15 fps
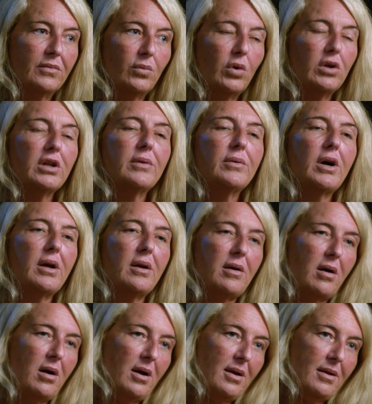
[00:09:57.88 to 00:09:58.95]
Well, I,
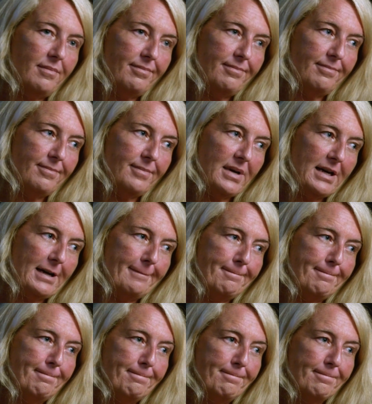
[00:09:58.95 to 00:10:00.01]
I
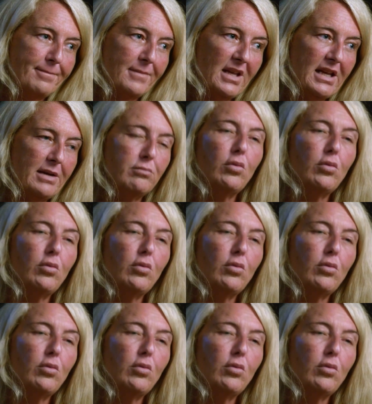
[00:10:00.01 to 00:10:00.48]
um, it